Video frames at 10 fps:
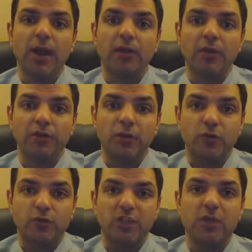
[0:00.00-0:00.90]
and
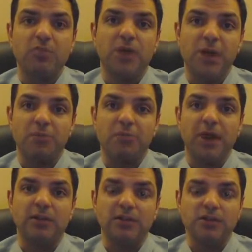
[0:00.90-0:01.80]
therefore to keeping a
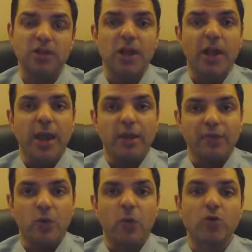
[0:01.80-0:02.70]
balance and
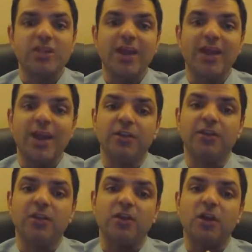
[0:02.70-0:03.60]
of course a
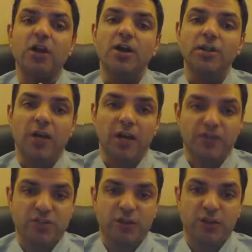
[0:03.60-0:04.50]
healthier
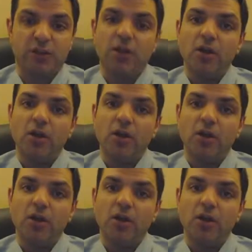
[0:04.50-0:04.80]
lifestyle.